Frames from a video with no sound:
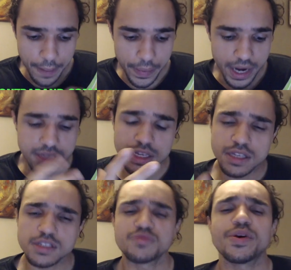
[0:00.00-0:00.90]
But I say
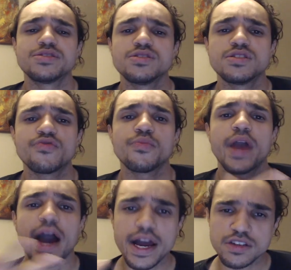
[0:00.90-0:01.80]
this is messages from
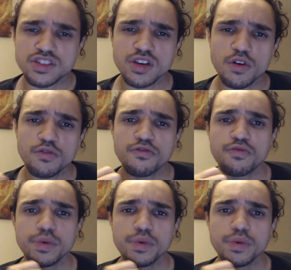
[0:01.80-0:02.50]
your higher self,